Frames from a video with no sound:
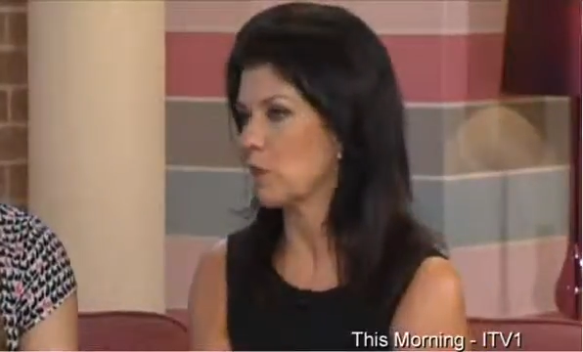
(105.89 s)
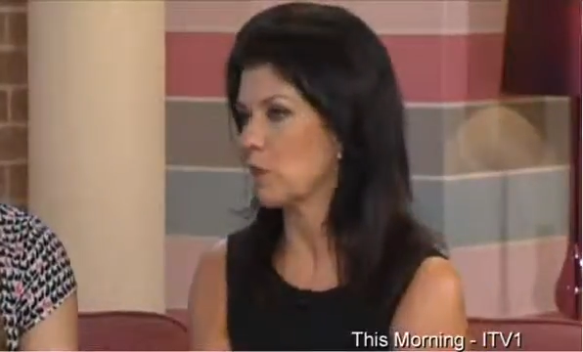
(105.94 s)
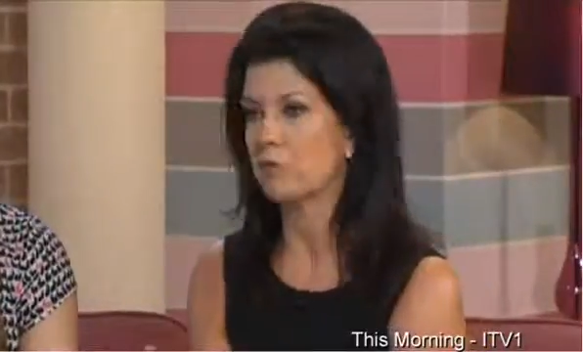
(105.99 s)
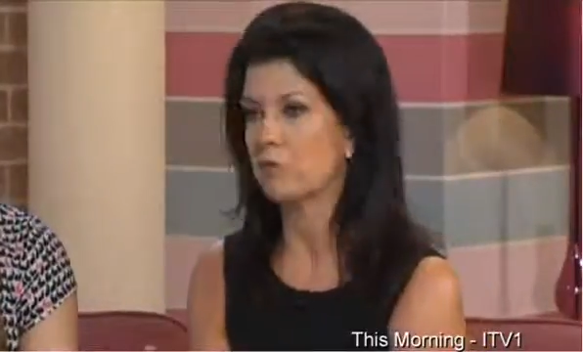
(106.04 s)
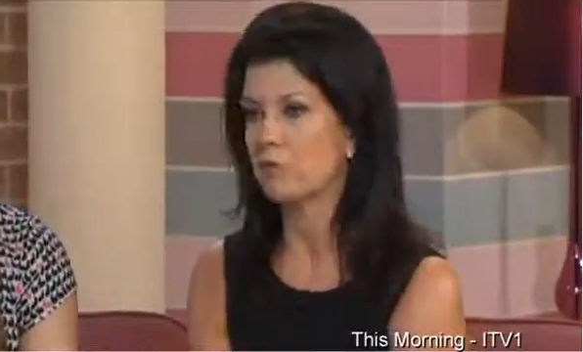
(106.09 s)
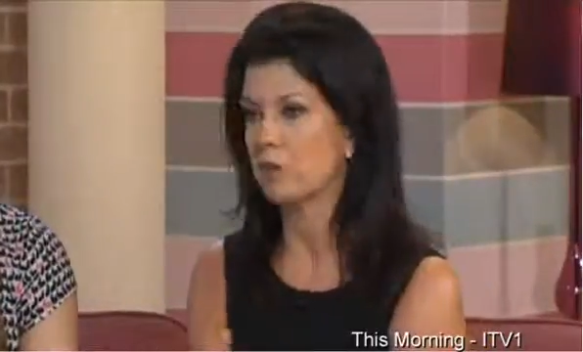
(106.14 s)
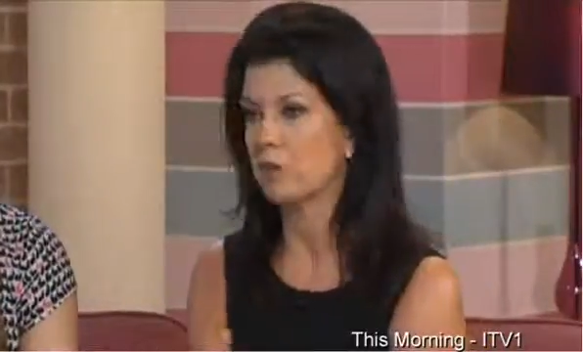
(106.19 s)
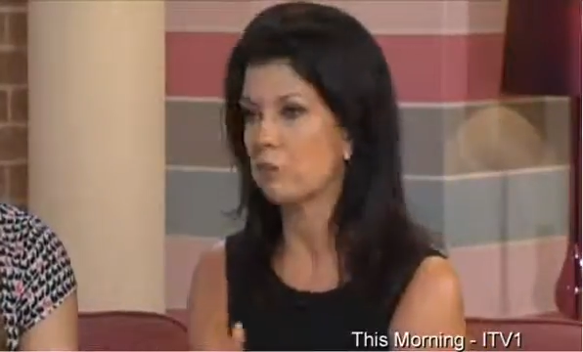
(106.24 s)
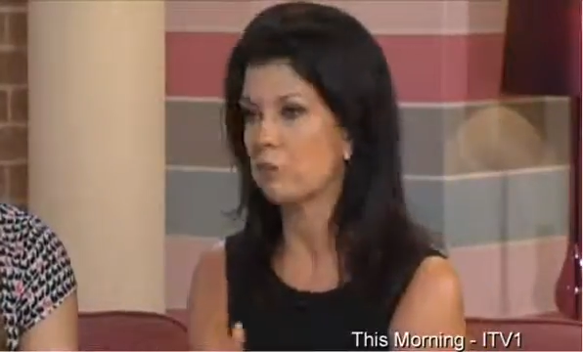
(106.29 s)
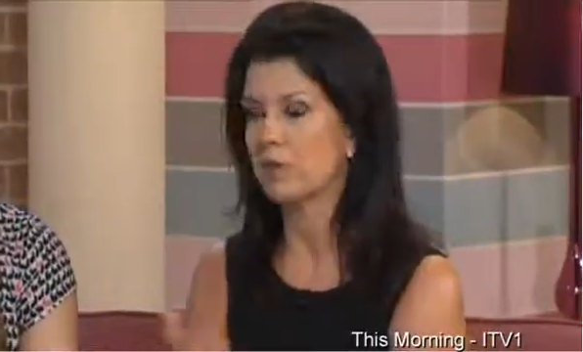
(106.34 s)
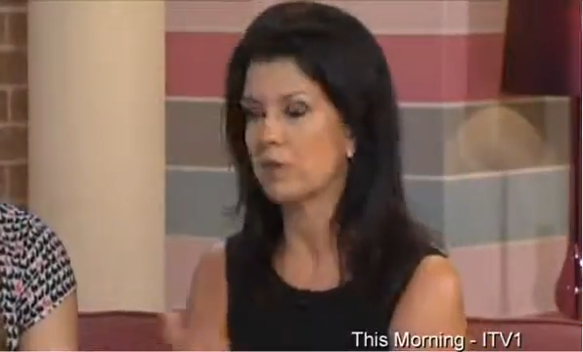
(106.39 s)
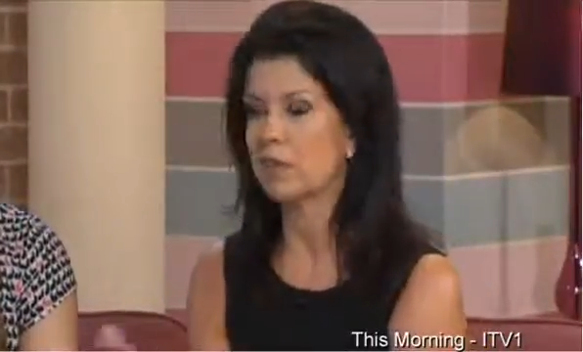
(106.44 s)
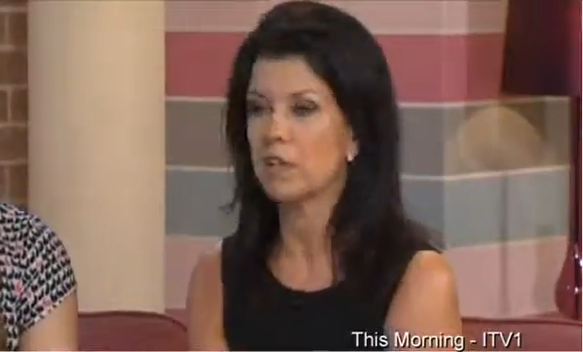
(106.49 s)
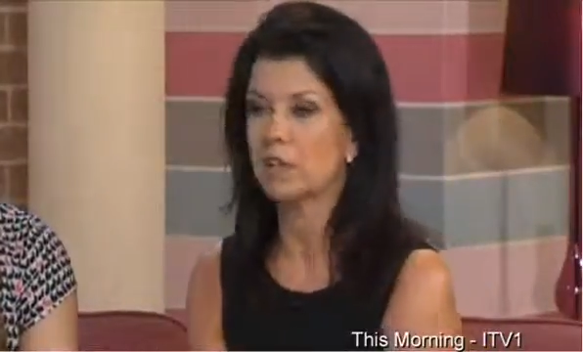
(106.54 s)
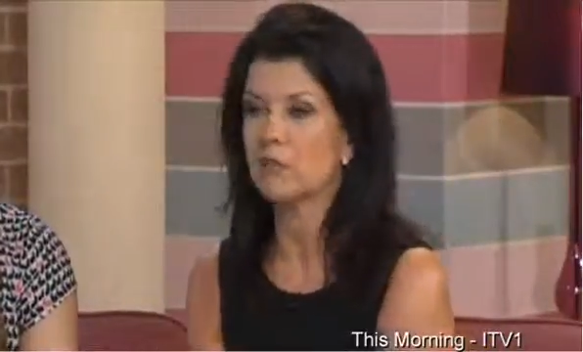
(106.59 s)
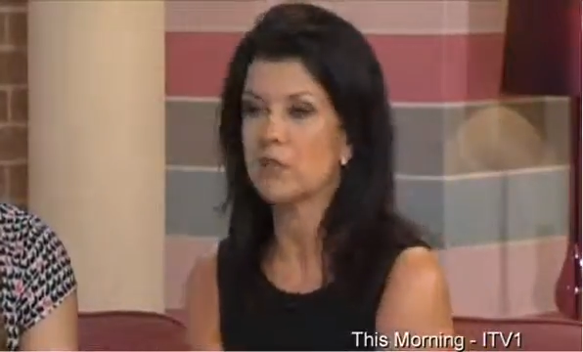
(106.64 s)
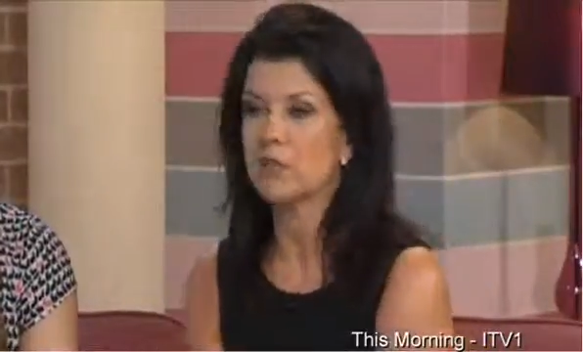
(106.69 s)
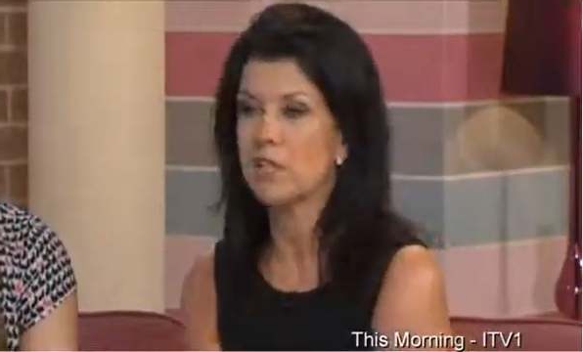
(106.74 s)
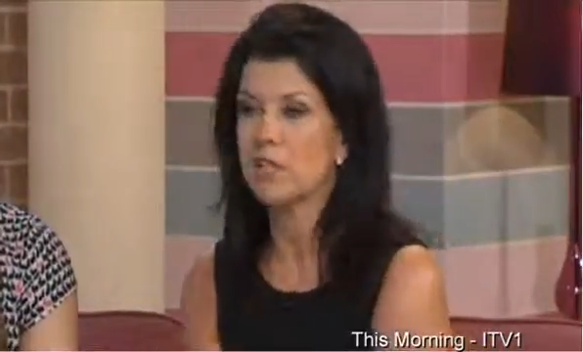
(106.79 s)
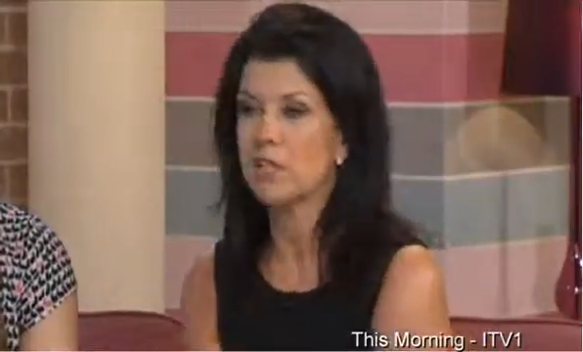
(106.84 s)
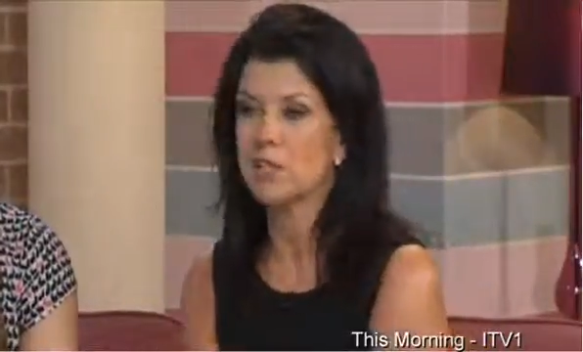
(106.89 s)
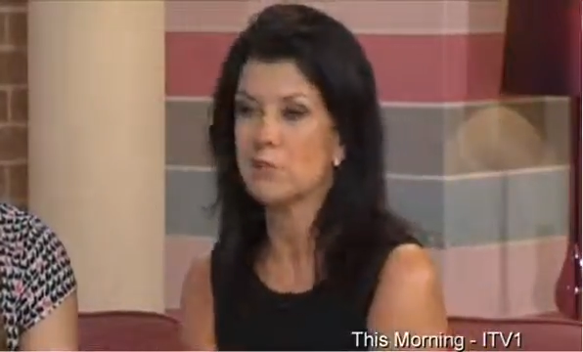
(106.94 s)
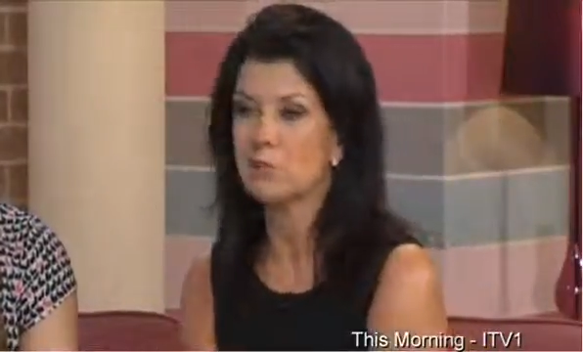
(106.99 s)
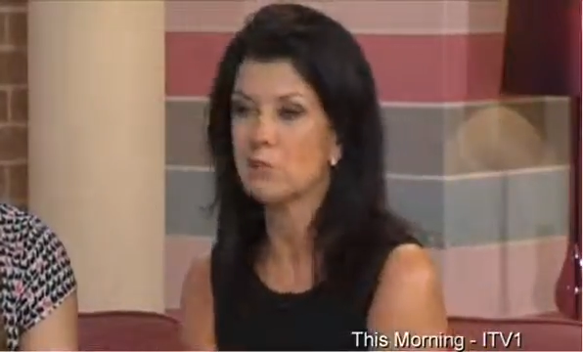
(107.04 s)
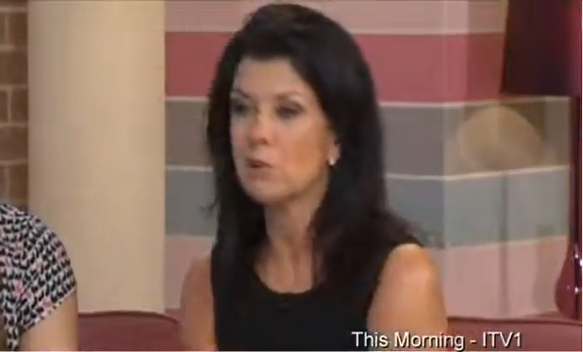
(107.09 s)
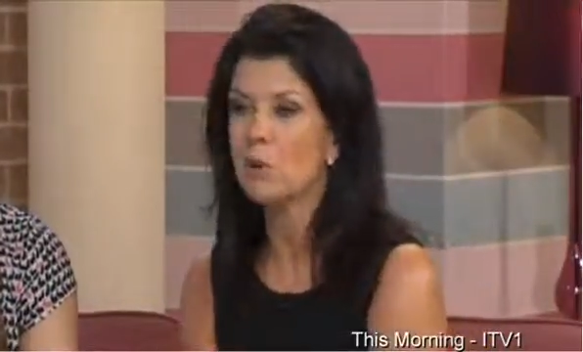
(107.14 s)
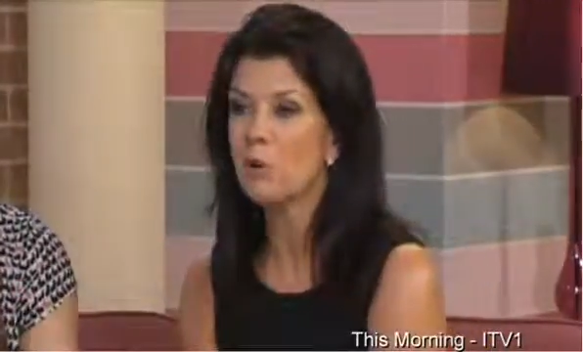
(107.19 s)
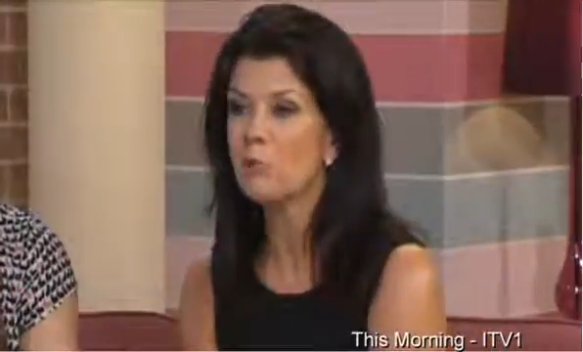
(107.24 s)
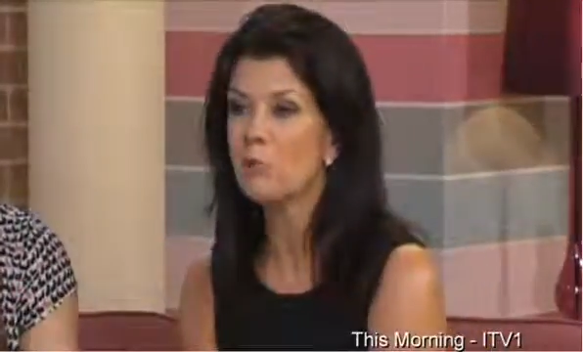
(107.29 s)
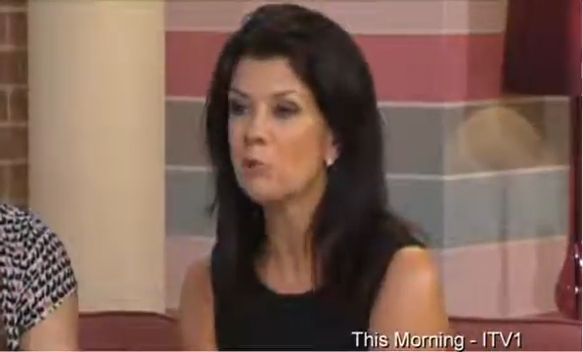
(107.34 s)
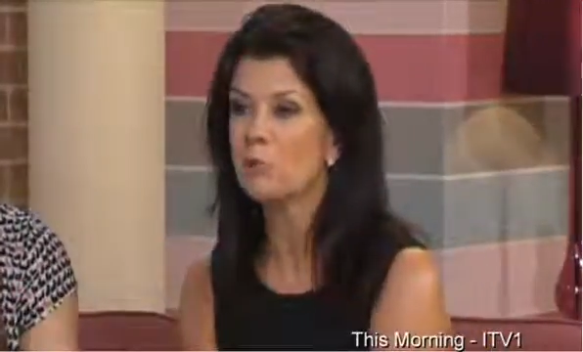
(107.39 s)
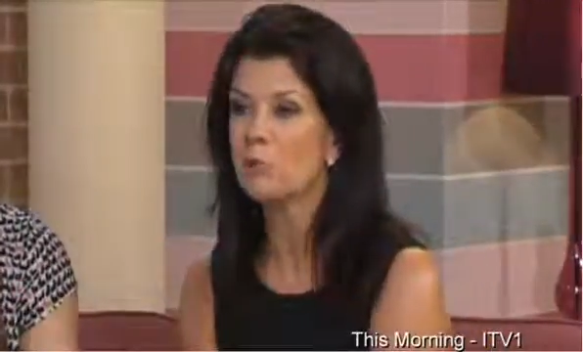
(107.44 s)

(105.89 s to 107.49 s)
for a completely unrelated problem,